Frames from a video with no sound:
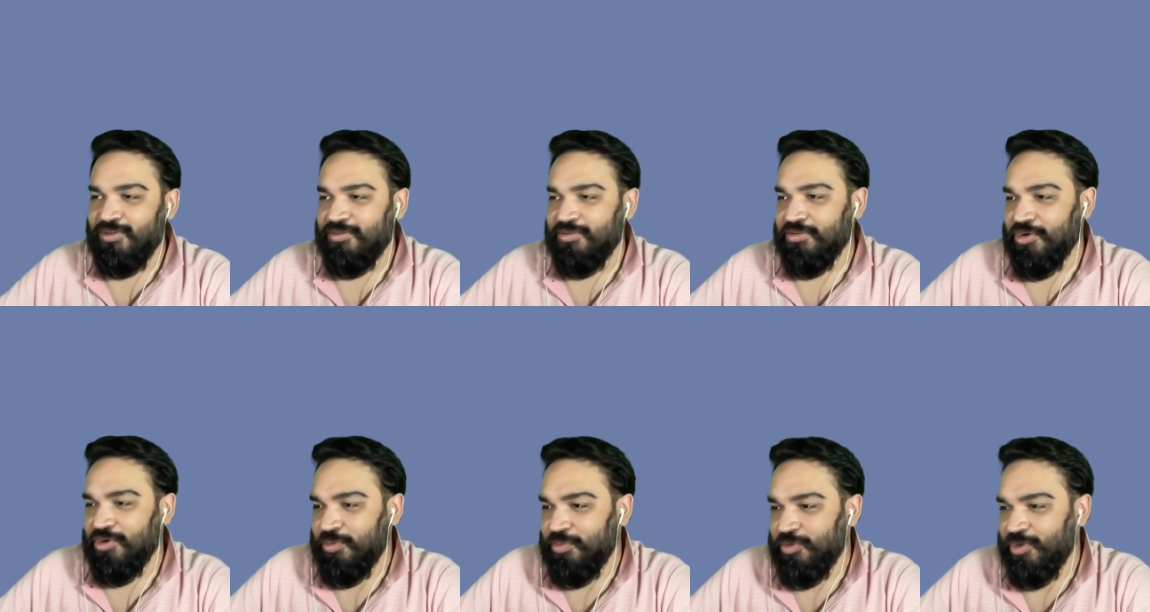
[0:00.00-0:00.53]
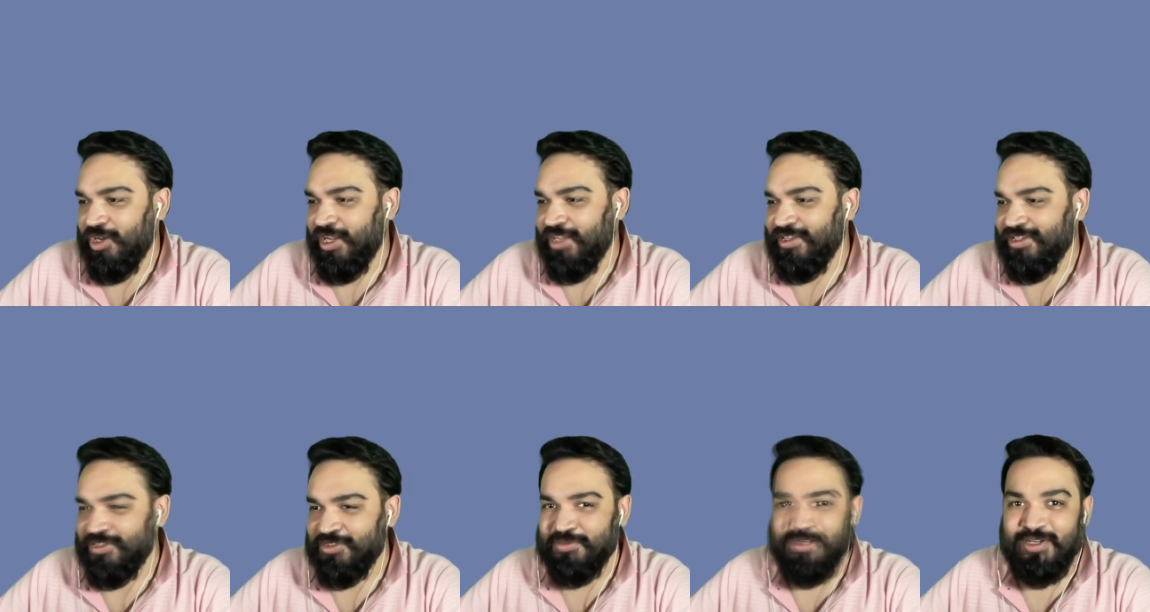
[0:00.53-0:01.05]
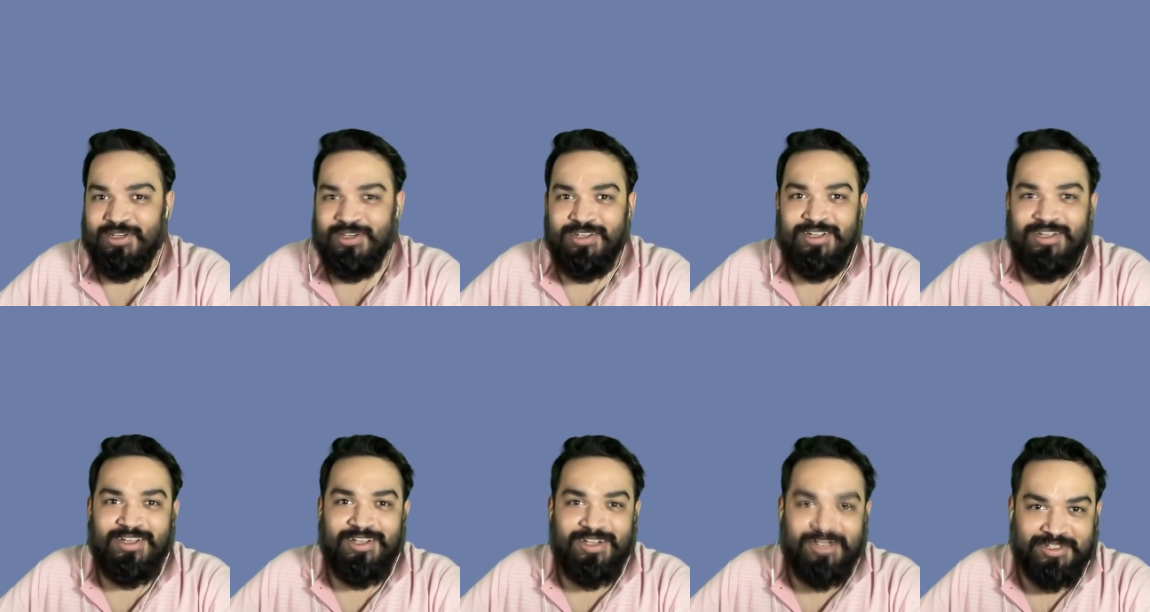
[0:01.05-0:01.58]
Hope you like this one.
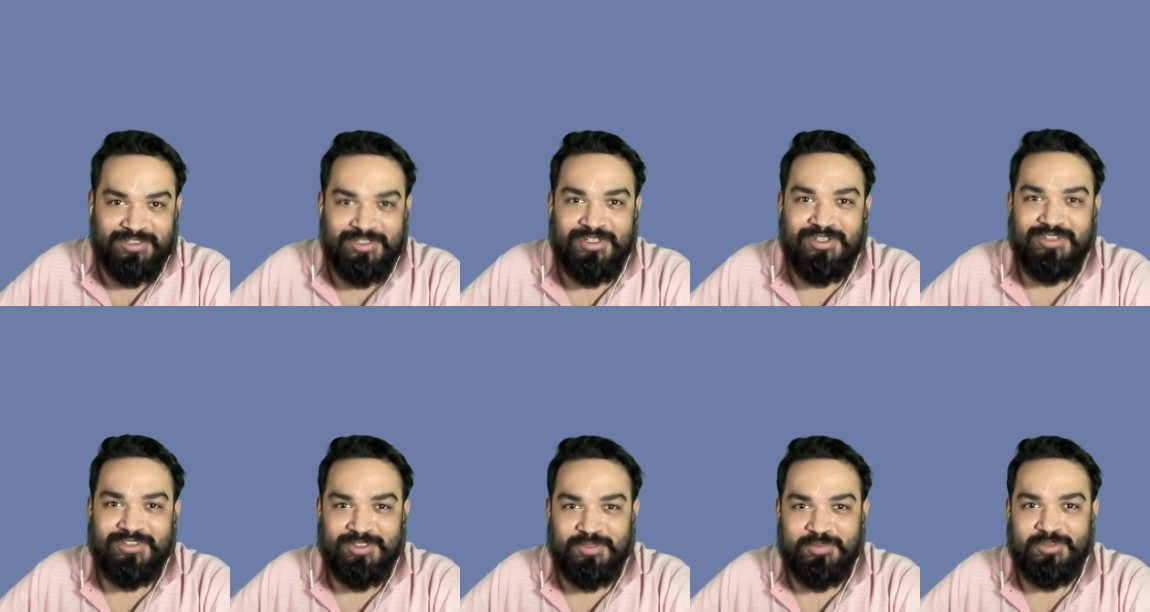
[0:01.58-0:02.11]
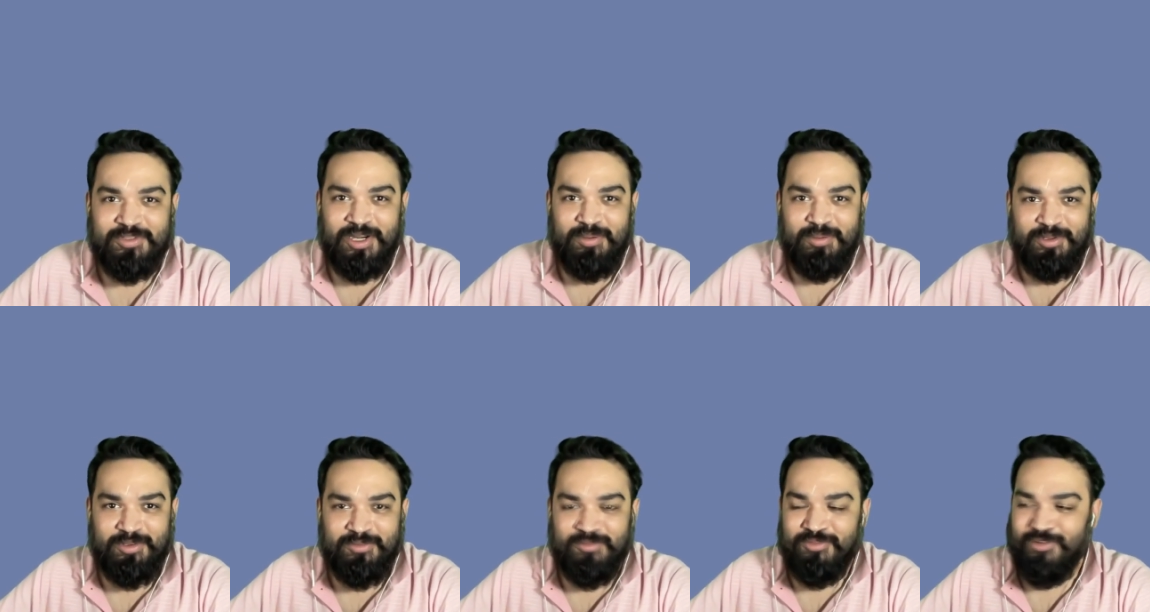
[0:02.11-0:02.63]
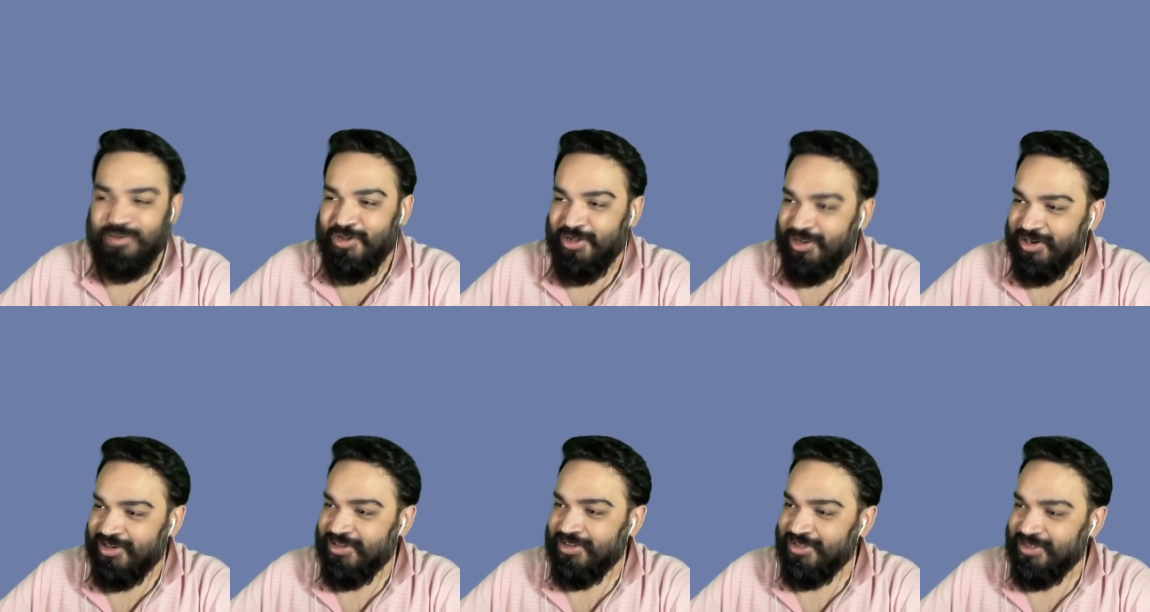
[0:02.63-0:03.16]
Consider subscribing for
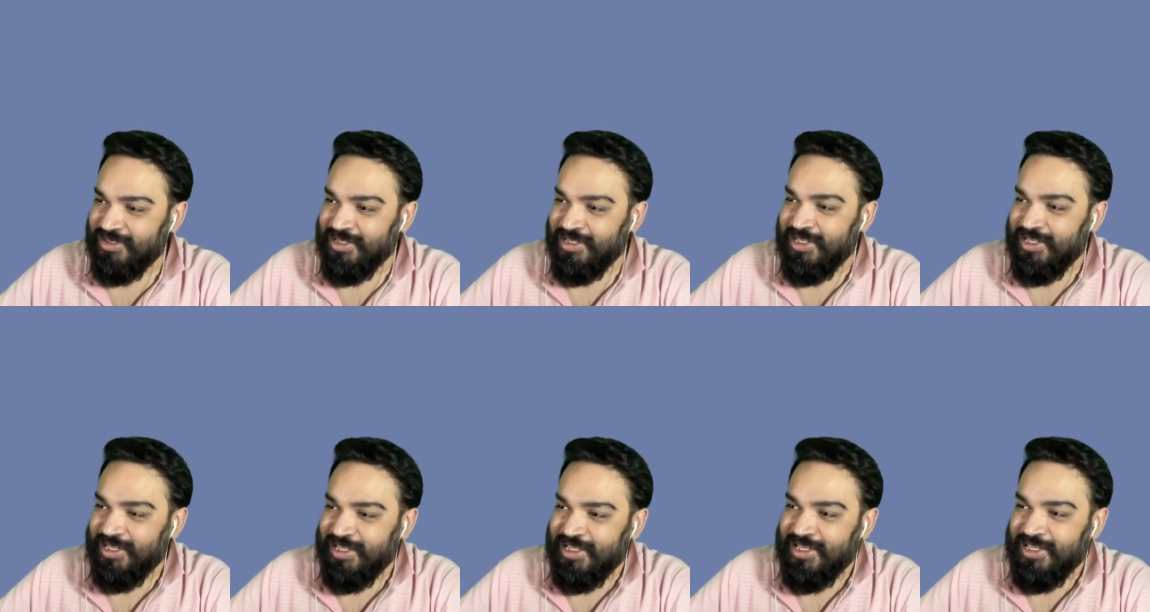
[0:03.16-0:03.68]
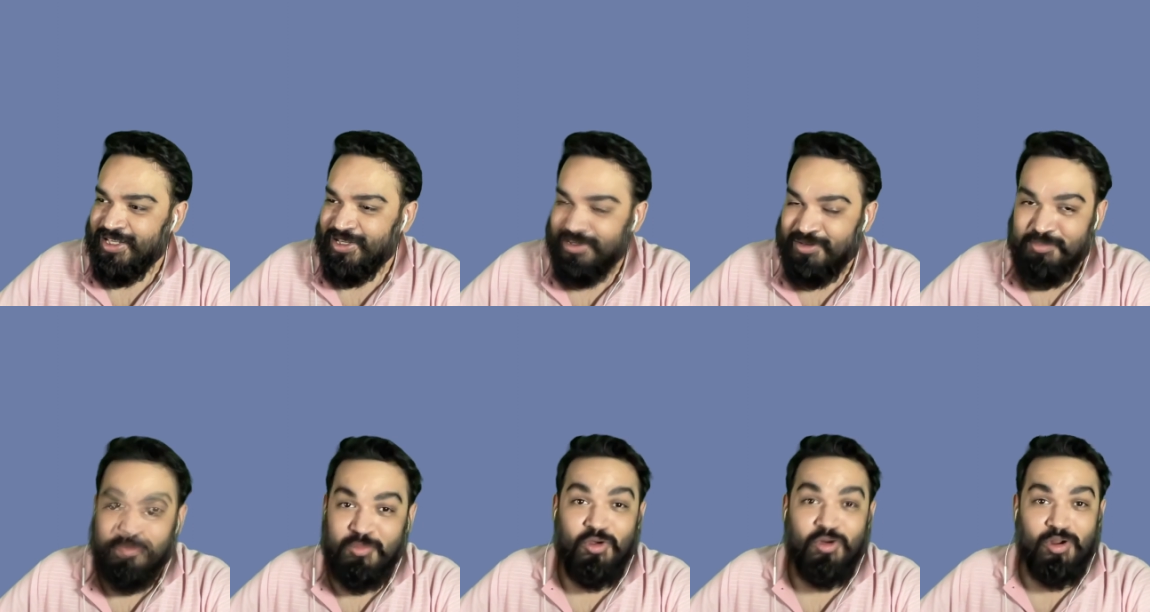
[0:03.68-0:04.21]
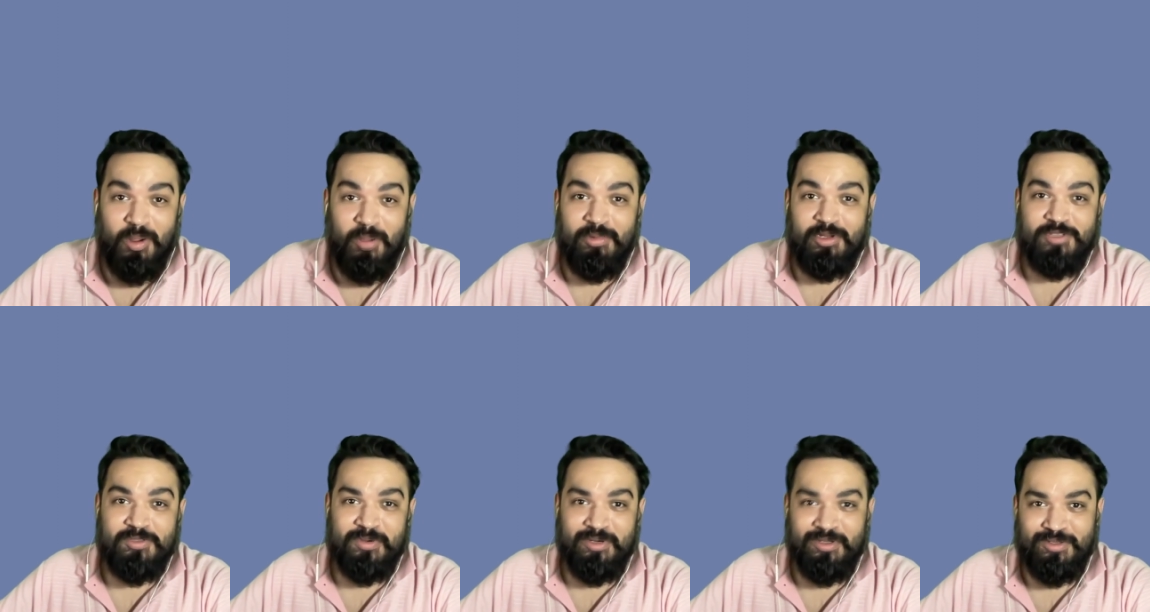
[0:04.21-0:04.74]
more
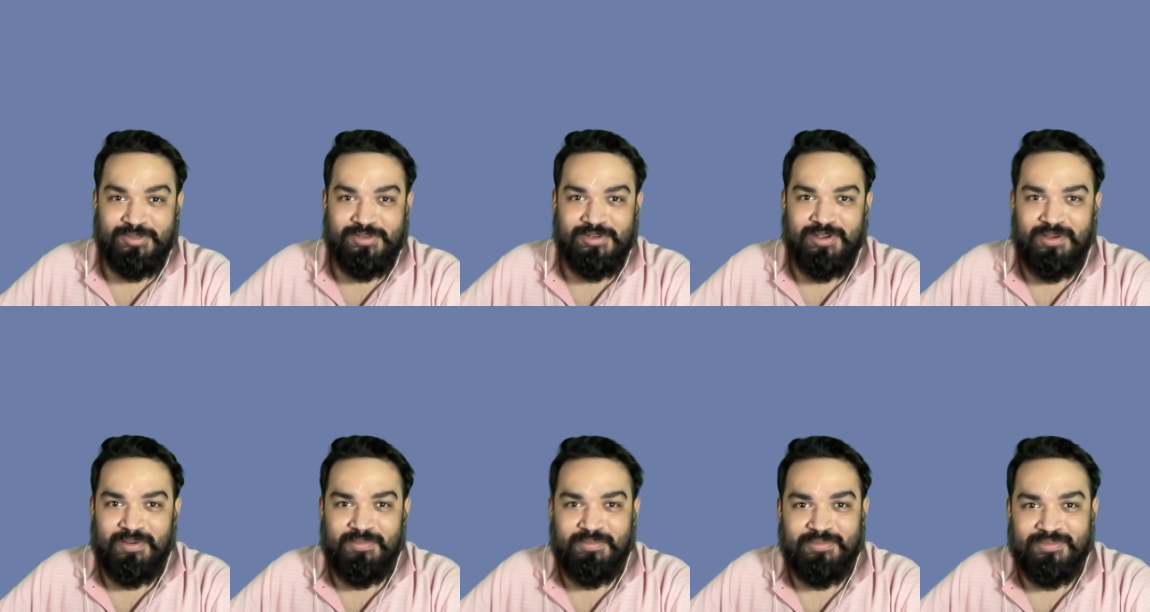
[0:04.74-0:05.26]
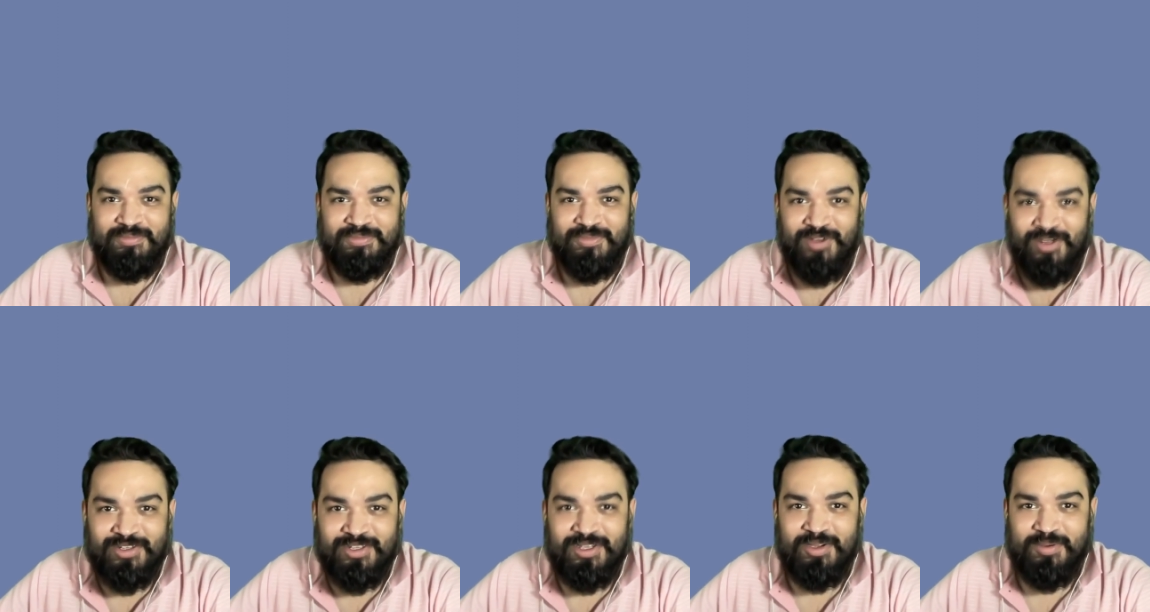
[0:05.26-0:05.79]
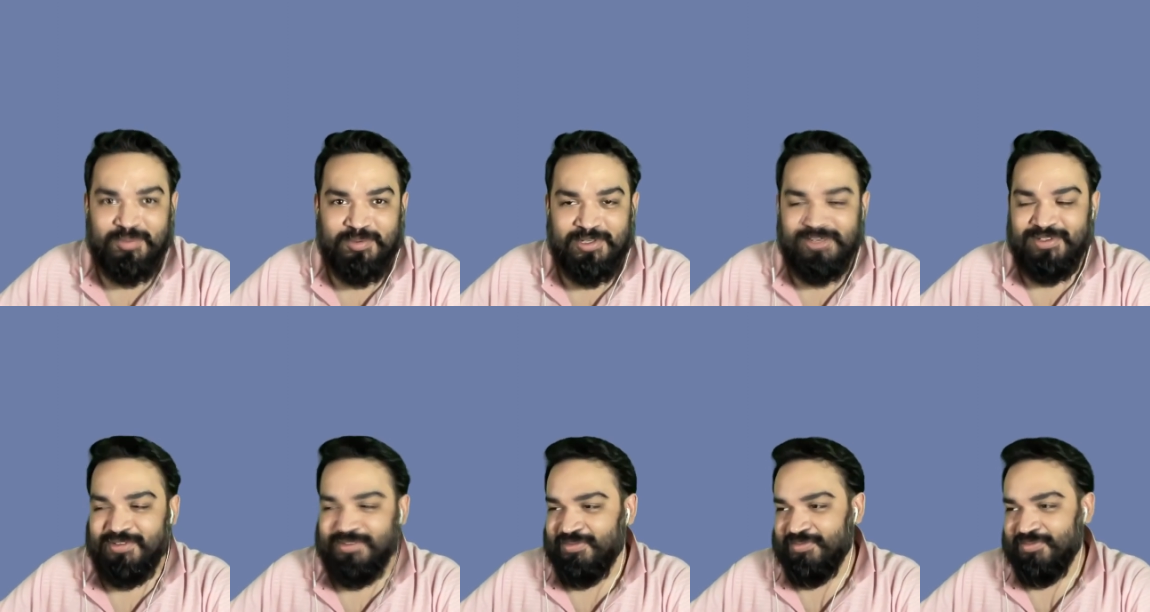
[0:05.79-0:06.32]
complex videos to come on Thunkable.
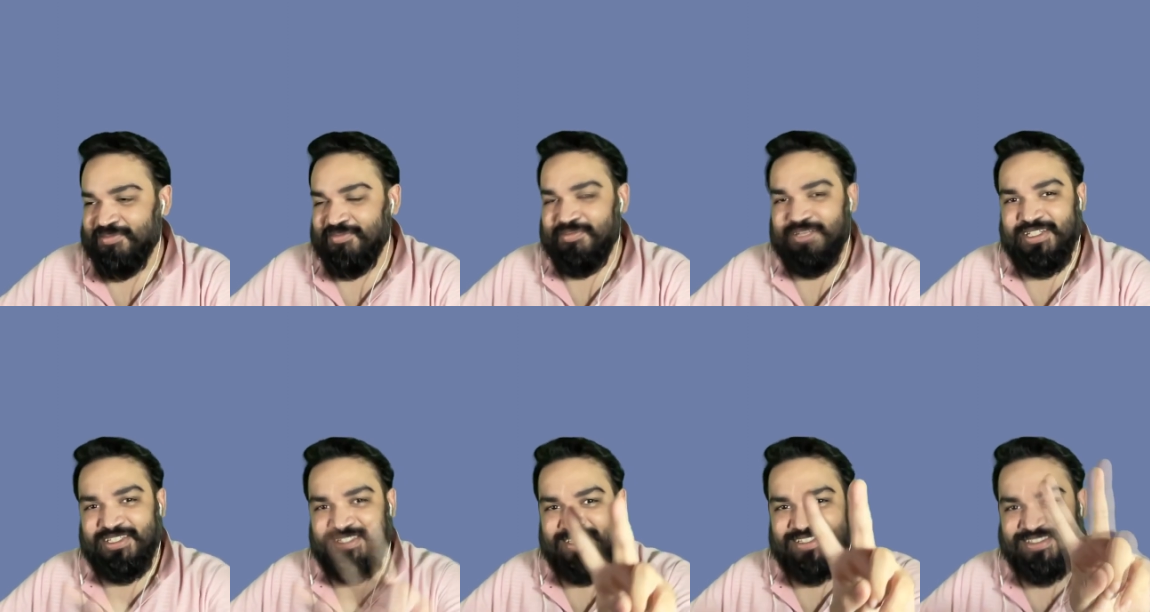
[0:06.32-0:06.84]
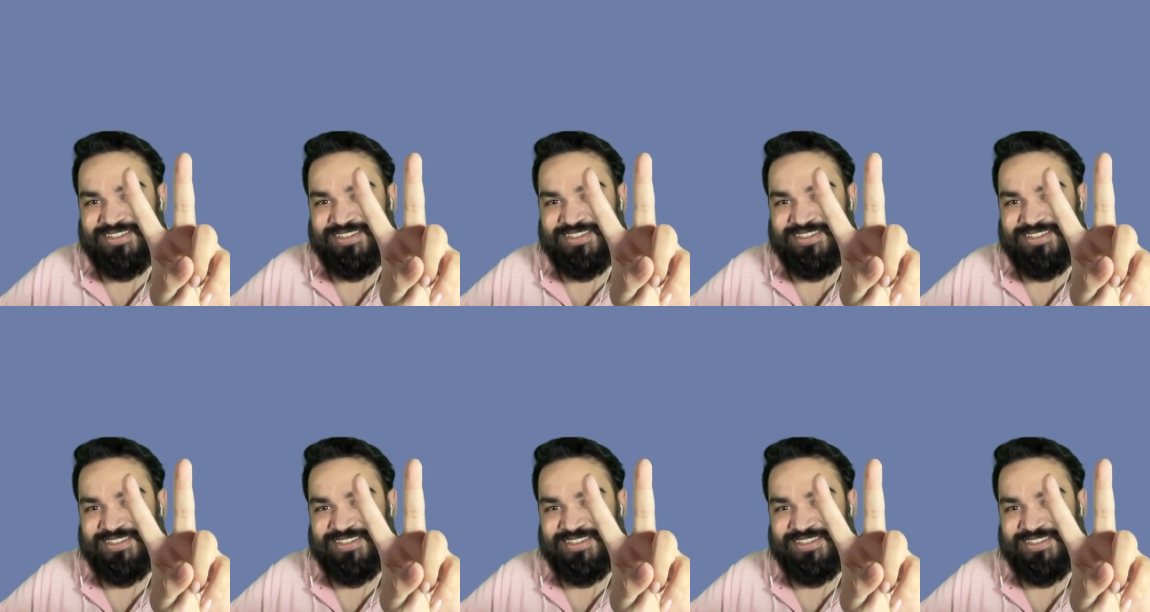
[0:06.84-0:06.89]
Peace.